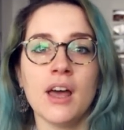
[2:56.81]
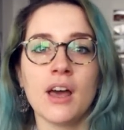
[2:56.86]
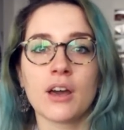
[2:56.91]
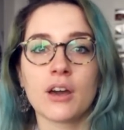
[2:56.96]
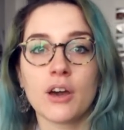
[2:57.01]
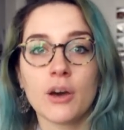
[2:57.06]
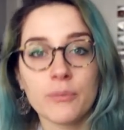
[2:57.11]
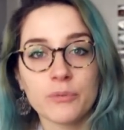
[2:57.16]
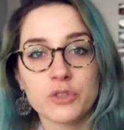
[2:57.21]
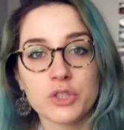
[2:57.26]

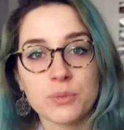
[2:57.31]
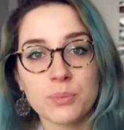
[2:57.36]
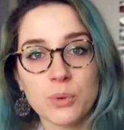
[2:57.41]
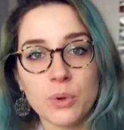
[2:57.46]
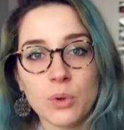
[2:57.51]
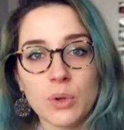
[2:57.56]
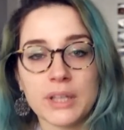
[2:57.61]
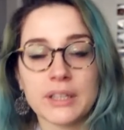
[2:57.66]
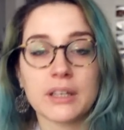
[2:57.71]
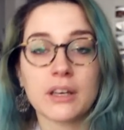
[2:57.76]

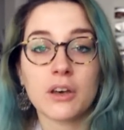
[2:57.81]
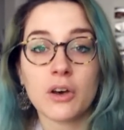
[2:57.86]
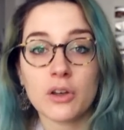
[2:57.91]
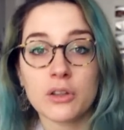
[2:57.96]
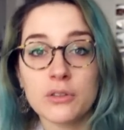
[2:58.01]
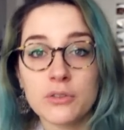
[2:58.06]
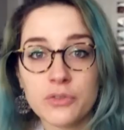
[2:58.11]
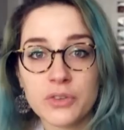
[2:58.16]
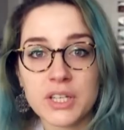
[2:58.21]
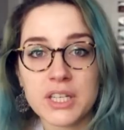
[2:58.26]
comfortable and
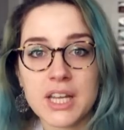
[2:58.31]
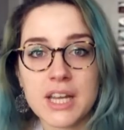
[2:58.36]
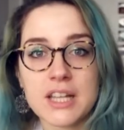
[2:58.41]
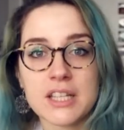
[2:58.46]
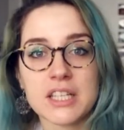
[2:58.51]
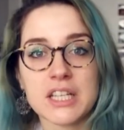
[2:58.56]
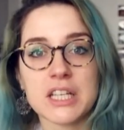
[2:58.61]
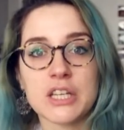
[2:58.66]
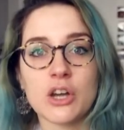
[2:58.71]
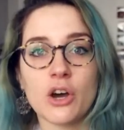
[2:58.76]

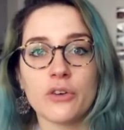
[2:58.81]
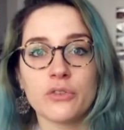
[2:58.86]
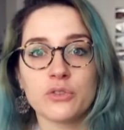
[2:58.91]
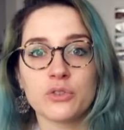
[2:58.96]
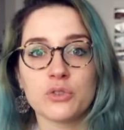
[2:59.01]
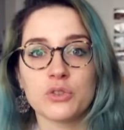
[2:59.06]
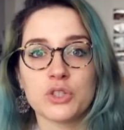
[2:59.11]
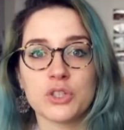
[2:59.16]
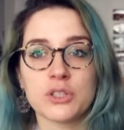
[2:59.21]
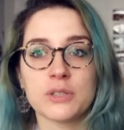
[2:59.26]
confident enough
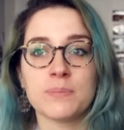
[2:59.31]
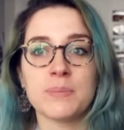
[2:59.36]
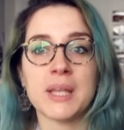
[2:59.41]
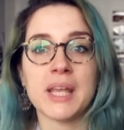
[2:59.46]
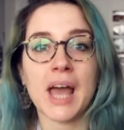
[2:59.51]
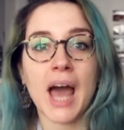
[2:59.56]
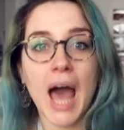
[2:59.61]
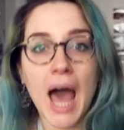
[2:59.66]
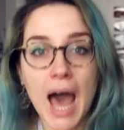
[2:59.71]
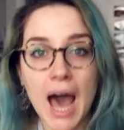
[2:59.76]
to just be
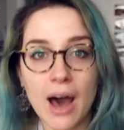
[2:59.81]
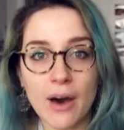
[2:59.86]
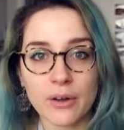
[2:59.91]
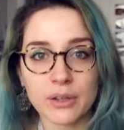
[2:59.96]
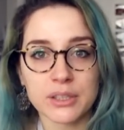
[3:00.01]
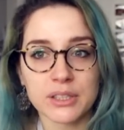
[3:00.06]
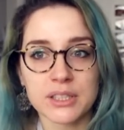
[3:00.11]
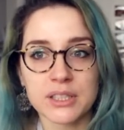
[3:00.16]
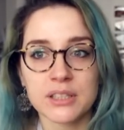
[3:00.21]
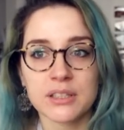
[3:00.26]

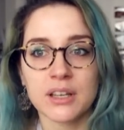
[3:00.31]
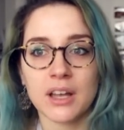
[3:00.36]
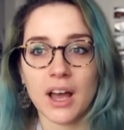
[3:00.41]
out,